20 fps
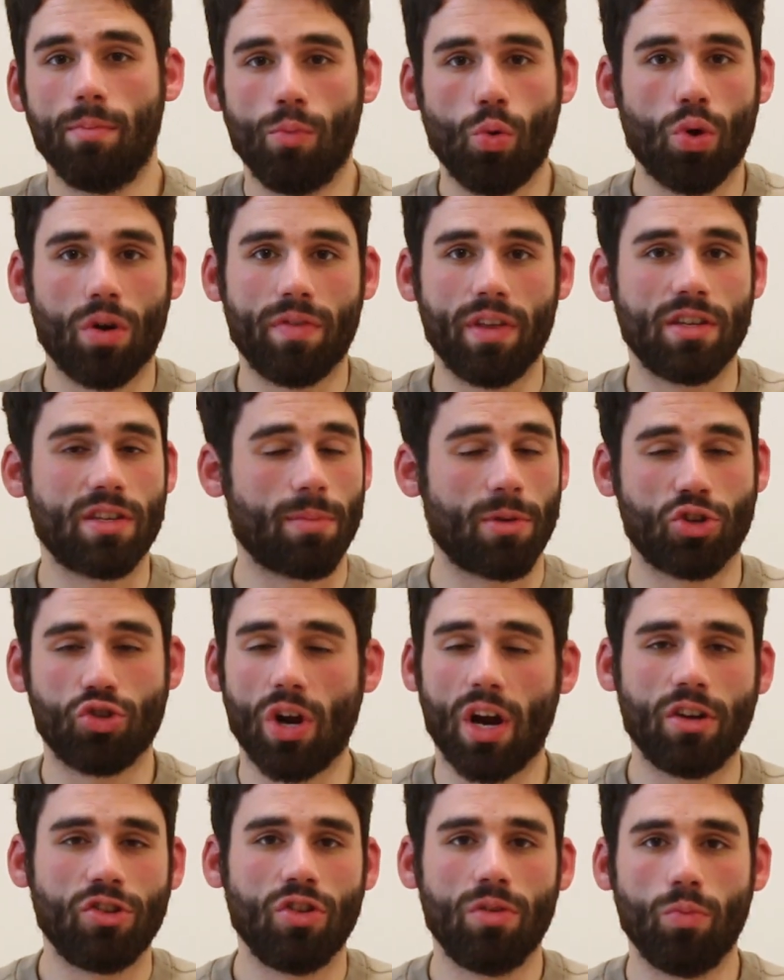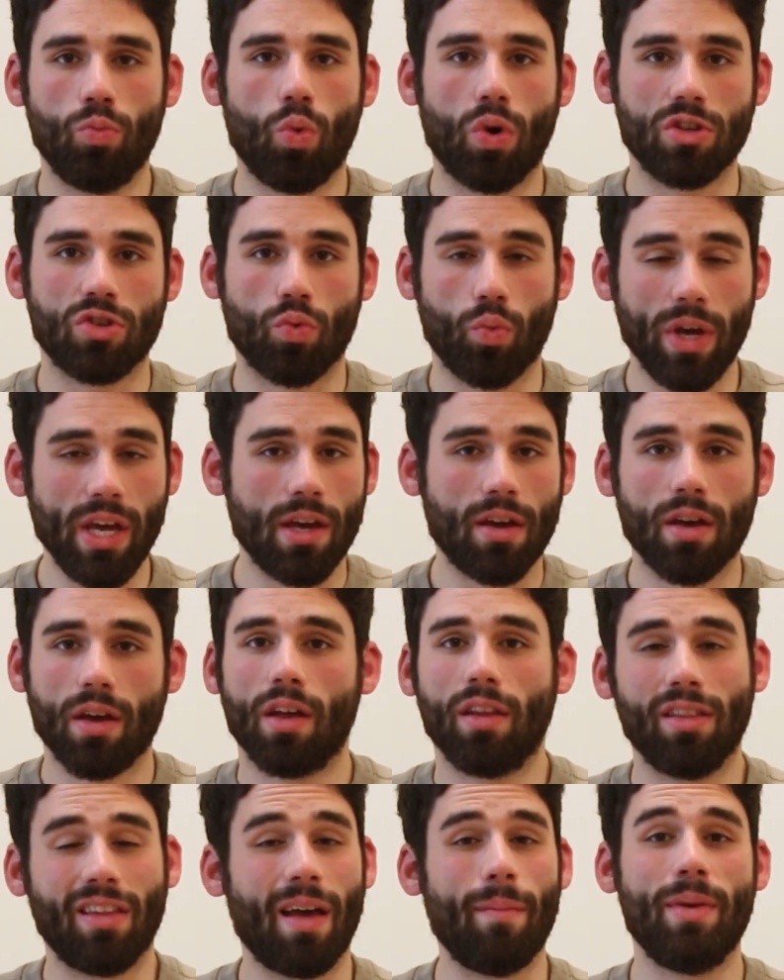more of these. I'm going to try to do them once a week.
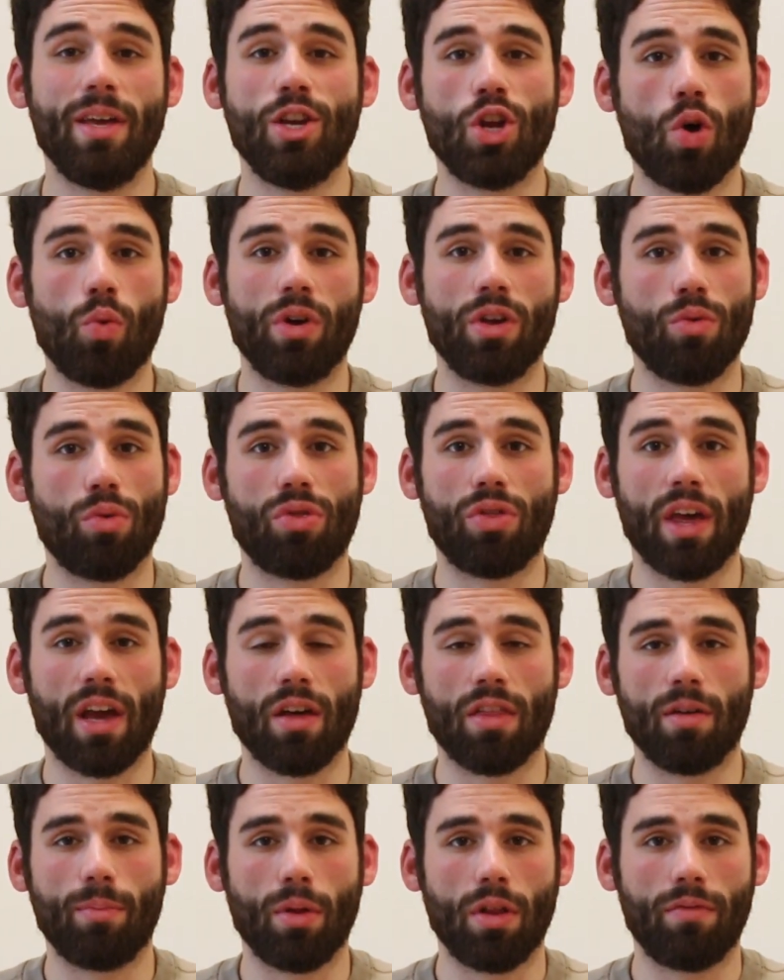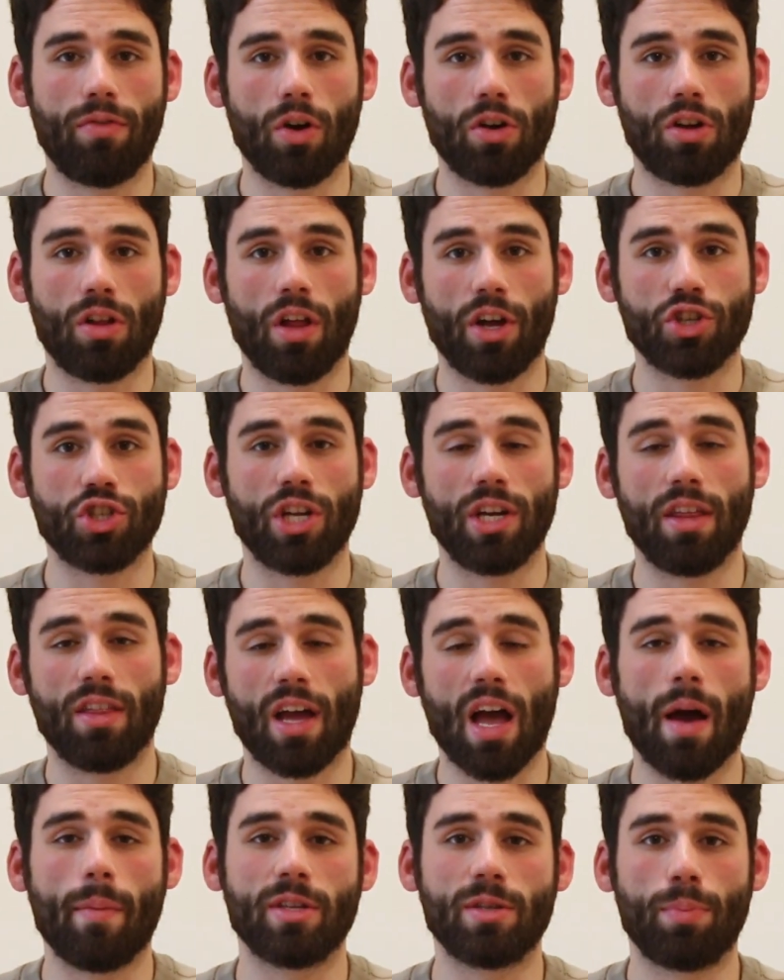Let me know what you think of the Boulevard collection in
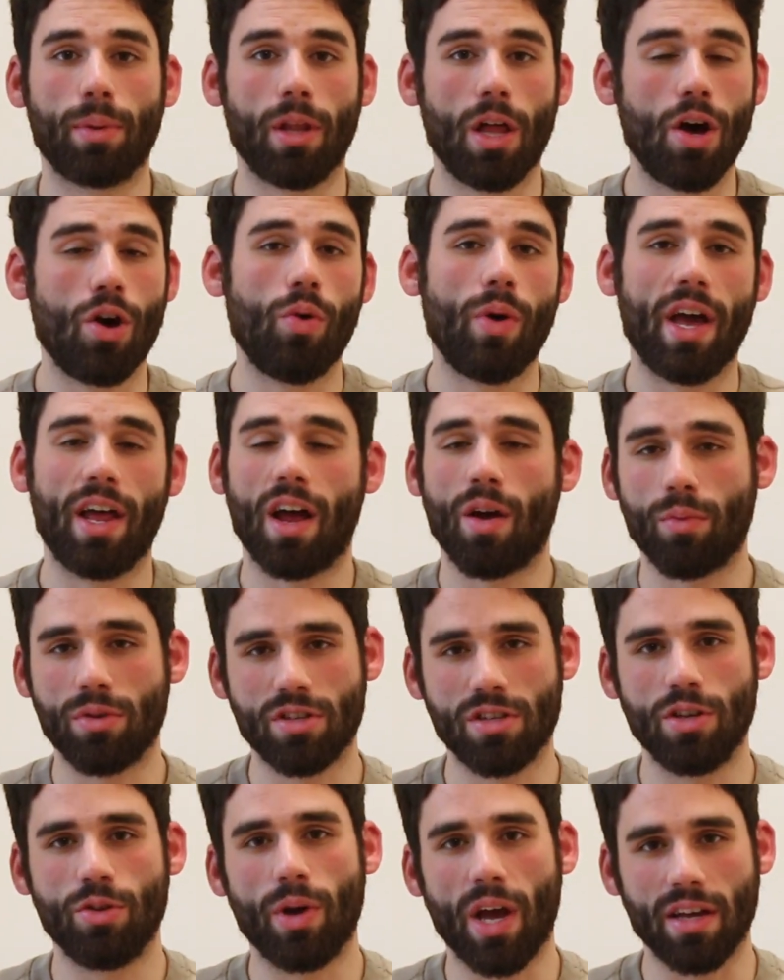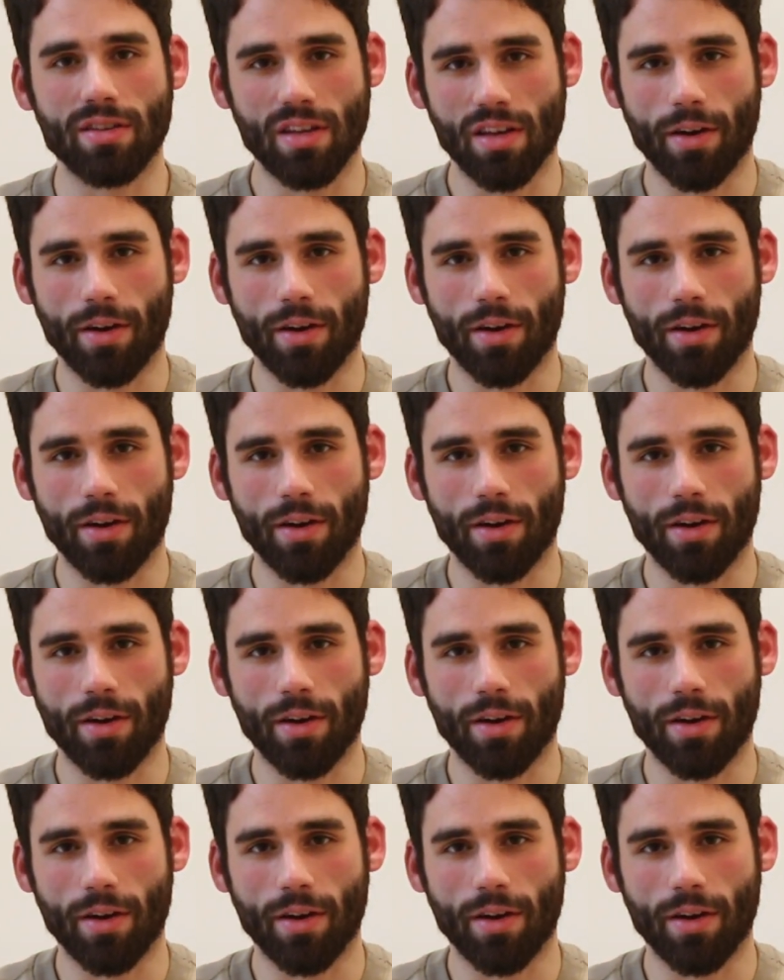the comments below, and I will see you guys